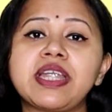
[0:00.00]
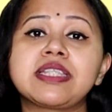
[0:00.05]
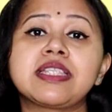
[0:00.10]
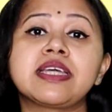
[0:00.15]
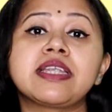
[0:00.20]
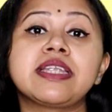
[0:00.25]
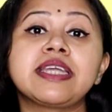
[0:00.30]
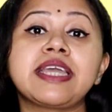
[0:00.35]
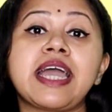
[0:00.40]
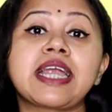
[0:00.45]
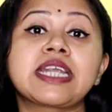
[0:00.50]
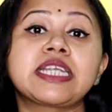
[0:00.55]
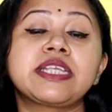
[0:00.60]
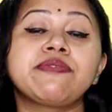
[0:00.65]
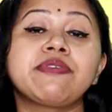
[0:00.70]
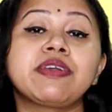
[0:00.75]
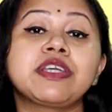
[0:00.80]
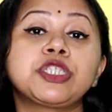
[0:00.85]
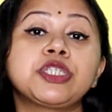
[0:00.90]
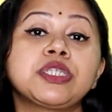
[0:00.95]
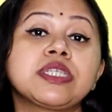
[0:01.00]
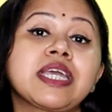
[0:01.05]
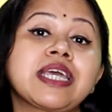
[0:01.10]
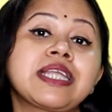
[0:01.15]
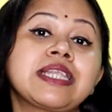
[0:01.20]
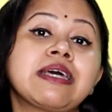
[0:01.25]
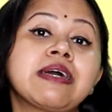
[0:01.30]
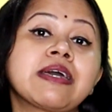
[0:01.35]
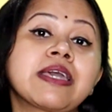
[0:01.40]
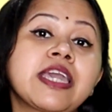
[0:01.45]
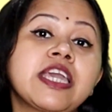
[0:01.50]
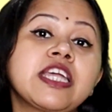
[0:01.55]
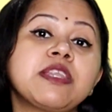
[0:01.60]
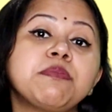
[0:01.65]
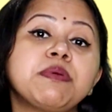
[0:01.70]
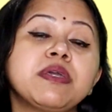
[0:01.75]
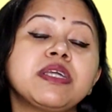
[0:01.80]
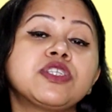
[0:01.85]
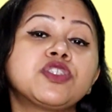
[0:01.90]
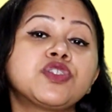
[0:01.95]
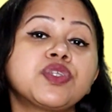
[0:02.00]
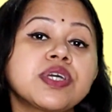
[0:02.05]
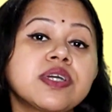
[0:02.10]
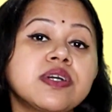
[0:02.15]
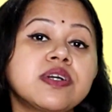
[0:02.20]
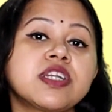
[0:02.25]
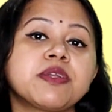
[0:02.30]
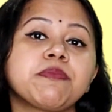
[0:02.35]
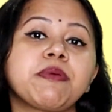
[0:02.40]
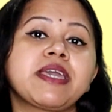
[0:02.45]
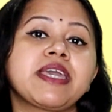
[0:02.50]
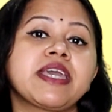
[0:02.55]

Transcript: and the reactivation can again be triggered